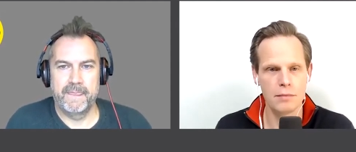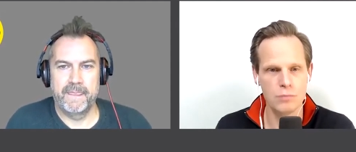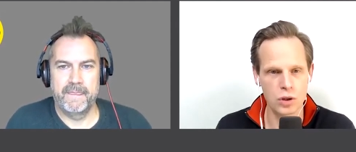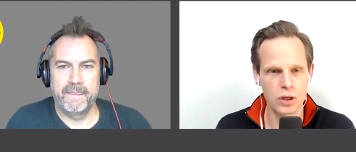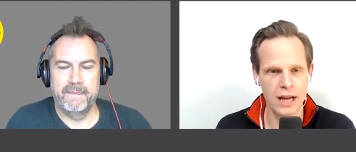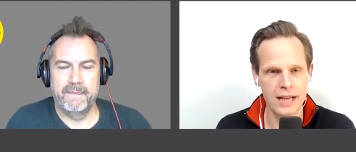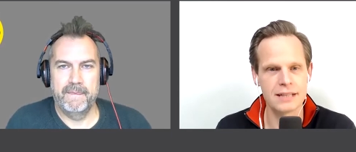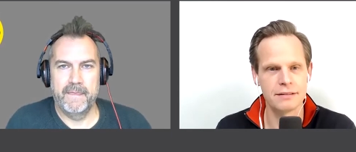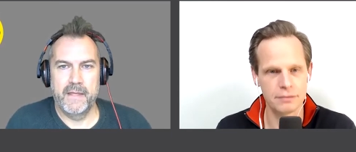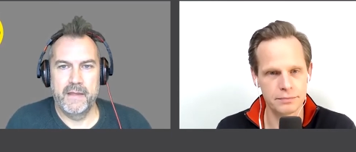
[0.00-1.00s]
Speaker 1: more
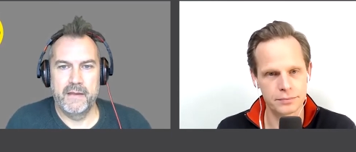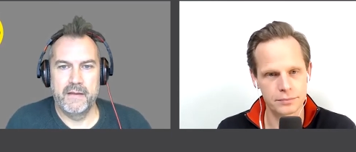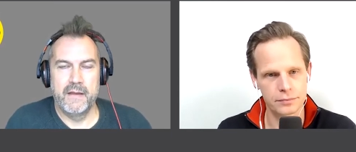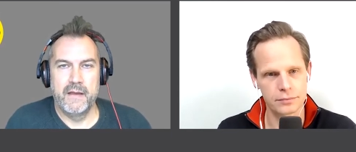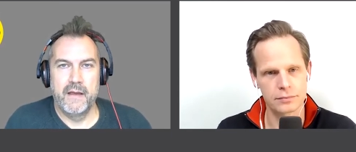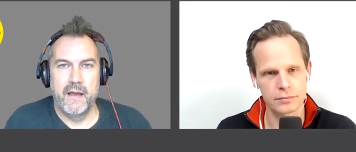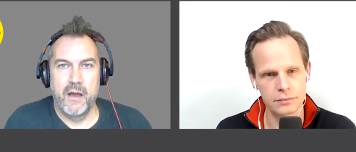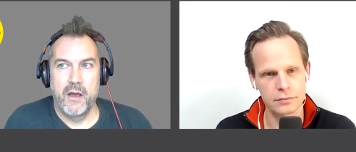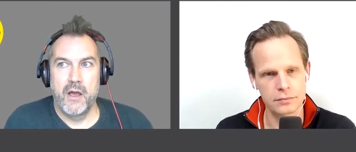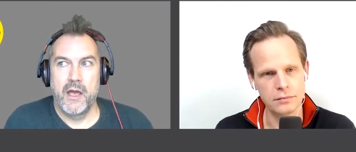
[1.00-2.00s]
creative?
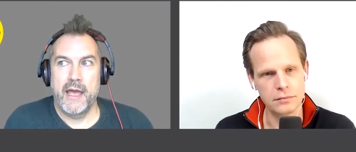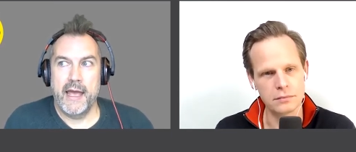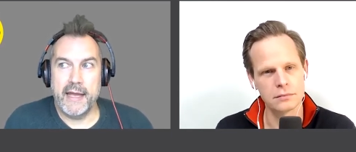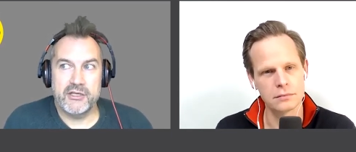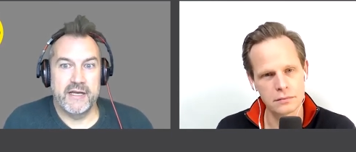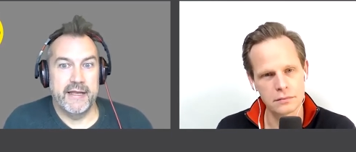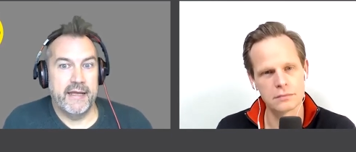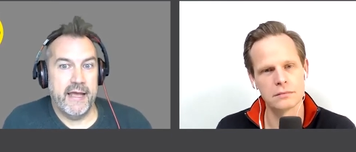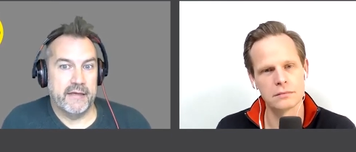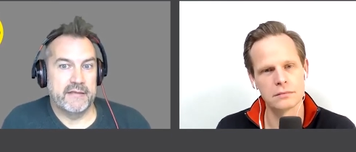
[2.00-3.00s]

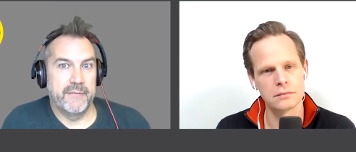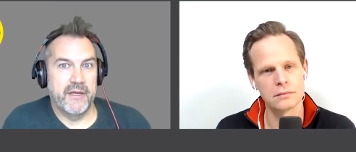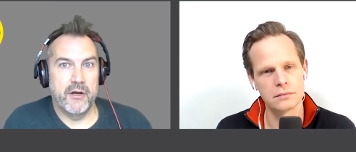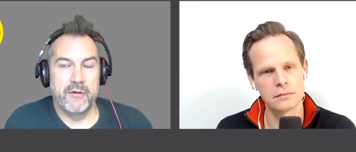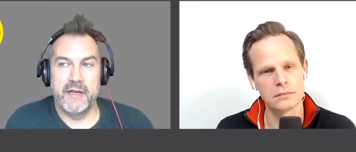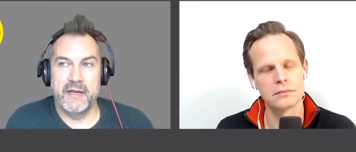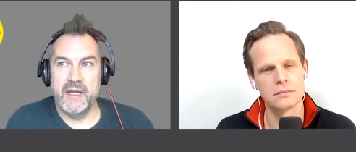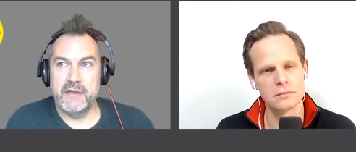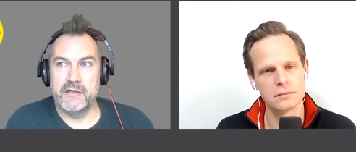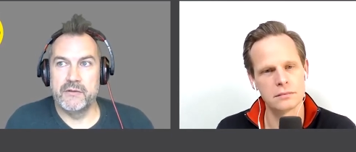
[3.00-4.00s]
Speaker 2: Actually, yes. I mean, you don't need
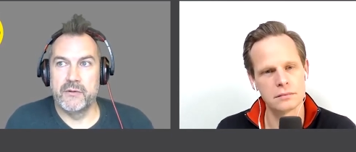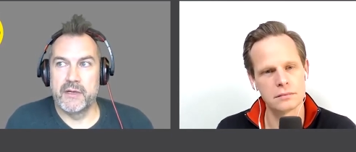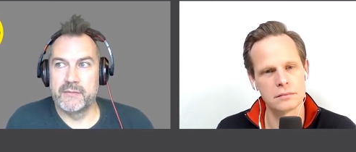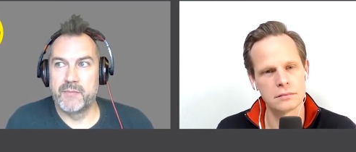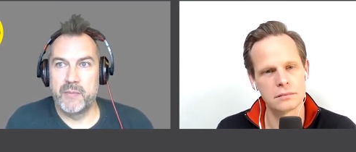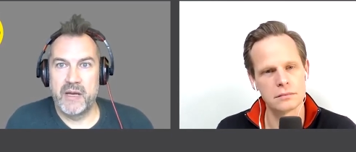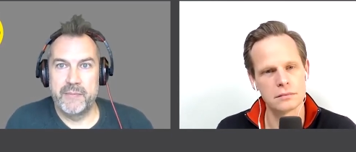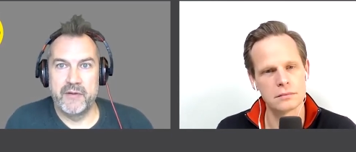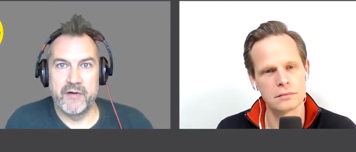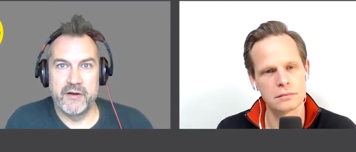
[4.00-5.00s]
me to uh, pop
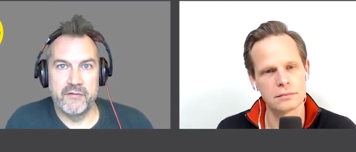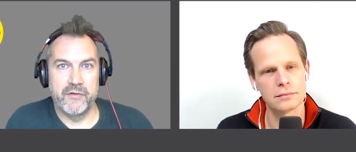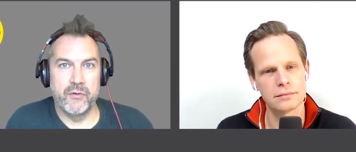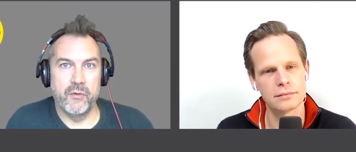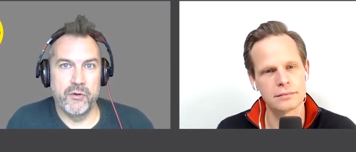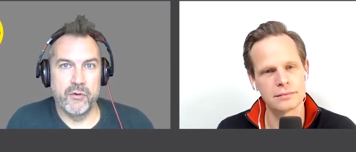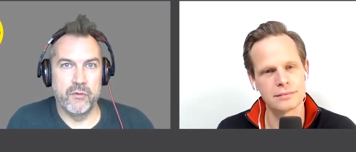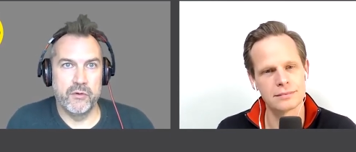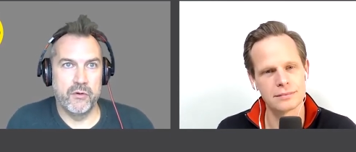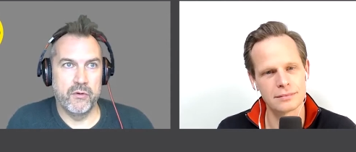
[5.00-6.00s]
up in front of you or your
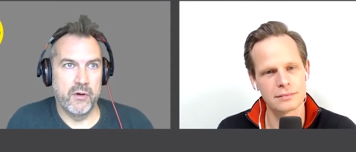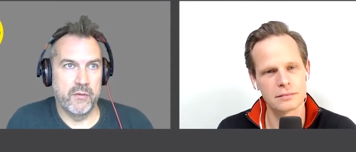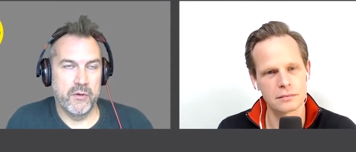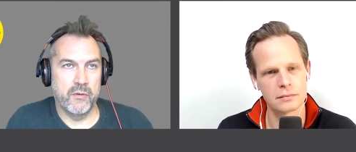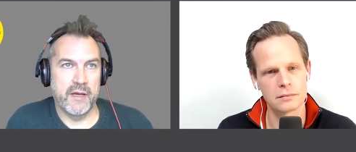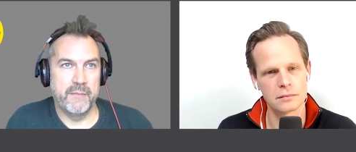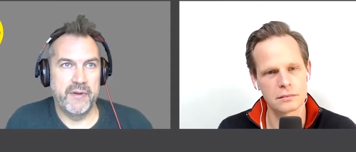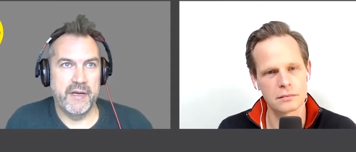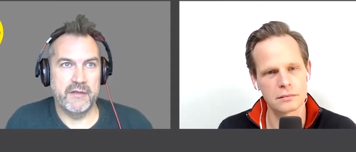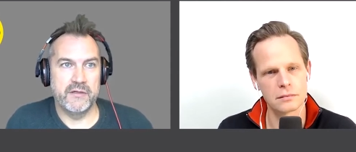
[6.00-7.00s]
or your or your
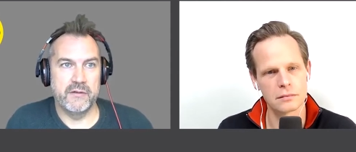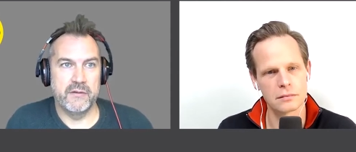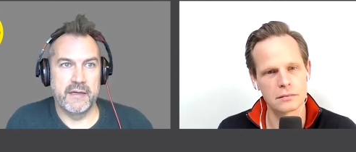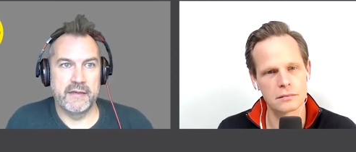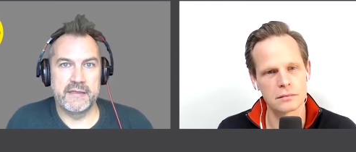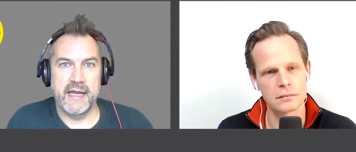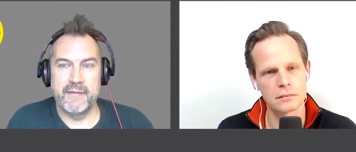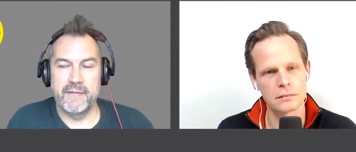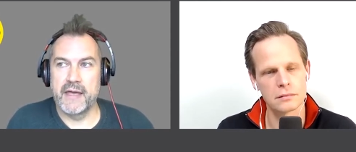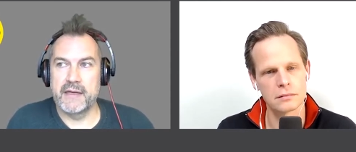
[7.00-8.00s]
company to
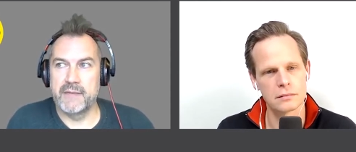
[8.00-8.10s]
understand that. I